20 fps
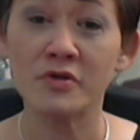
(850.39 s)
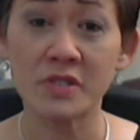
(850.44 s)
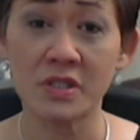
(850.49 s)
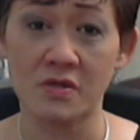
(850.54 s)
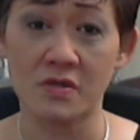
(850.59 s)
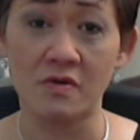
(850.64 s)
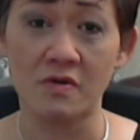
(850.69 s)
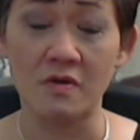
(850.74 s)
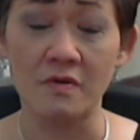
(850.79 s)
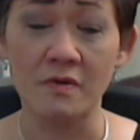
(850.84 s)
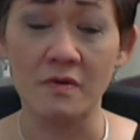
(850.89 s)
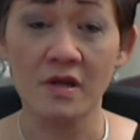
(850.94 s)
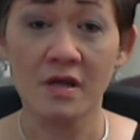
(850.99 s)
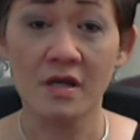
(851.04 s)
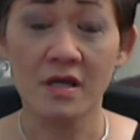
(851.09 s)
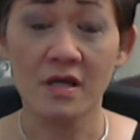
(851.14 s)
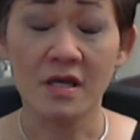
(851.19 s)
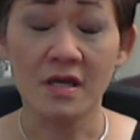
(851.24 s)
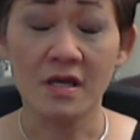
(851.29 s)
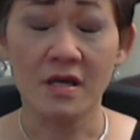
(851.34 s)
to
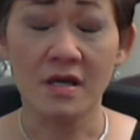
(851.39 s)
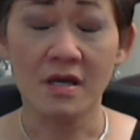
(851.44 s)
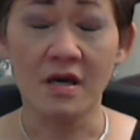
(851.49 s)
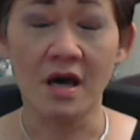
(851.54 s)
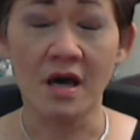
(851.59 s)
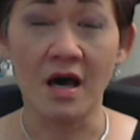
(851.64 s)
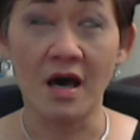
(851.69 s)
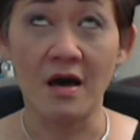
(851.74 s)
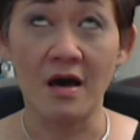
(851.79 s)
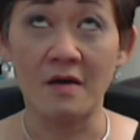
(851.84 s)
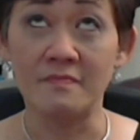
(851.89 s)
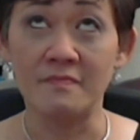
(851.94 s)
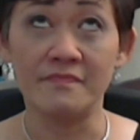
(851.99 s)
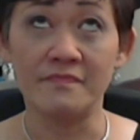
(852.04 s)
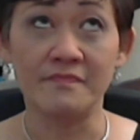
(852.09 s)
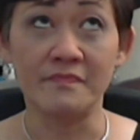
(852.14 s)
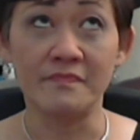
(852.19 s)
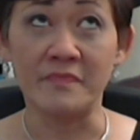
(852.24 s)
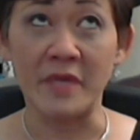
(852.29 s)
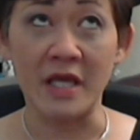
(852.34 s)

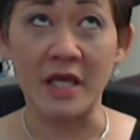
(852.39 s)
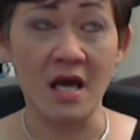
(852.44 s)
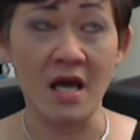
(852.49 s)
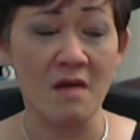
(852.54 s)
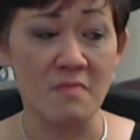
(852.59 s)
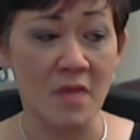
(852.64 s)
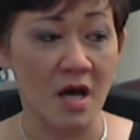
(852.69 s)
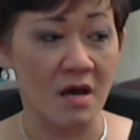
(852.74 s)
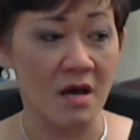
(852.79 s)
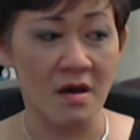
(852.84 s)
become